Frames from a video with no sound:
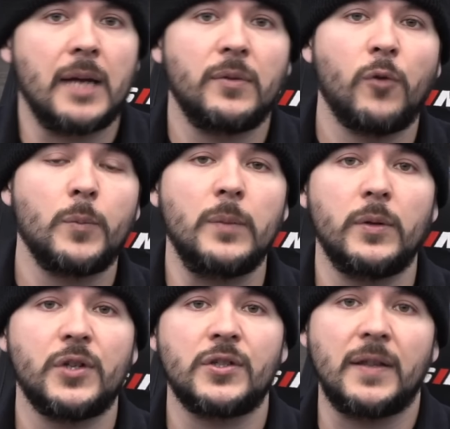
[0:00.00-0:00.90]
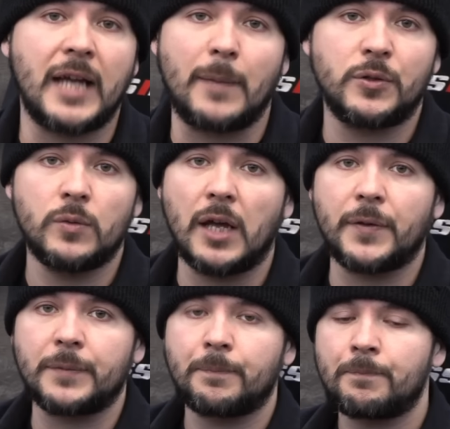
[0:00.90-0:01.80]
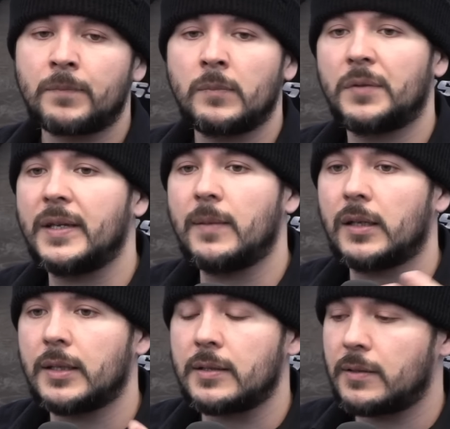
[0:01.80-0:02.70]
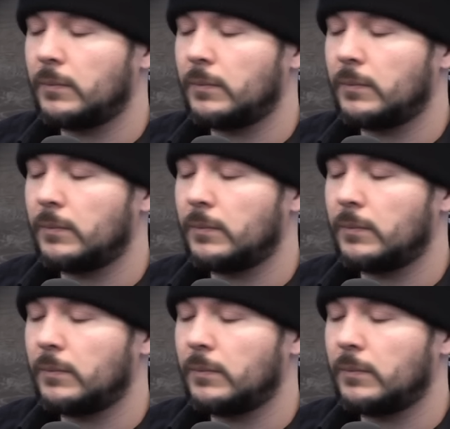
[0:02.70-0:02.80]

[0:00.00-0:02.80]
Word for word: before people just say the cops do nothing. But think about this